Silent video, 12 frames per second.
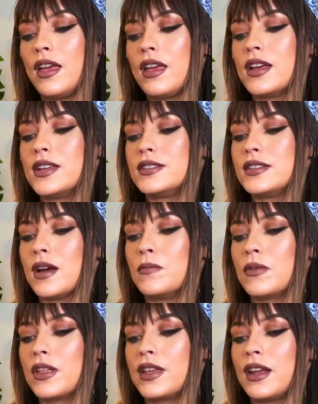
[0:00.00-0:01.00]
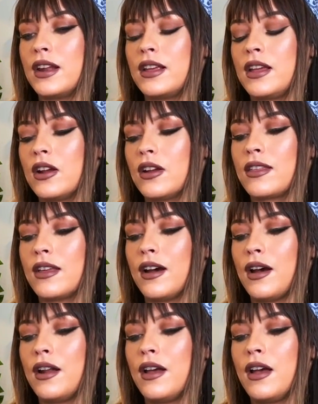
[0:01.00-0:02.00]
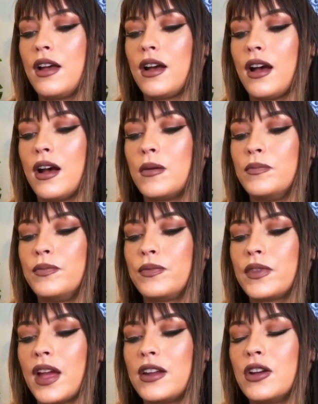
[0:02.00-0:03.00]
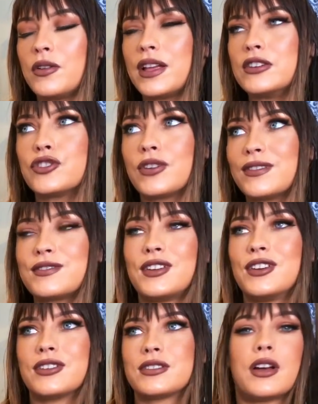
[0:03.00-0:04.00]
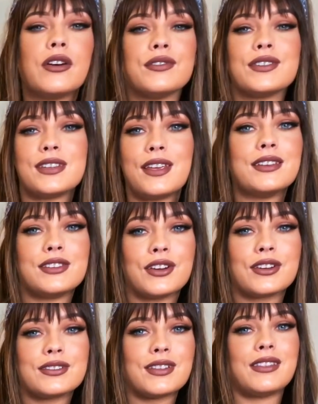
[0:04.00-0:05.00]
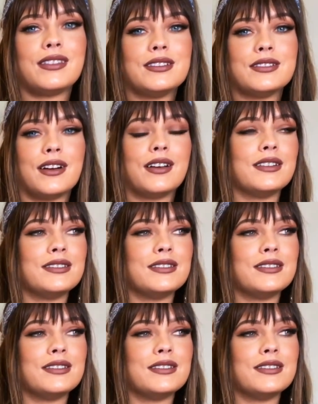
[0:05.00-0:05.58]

And I'm really getting here that um, I know like trusting yourself is easier said than done.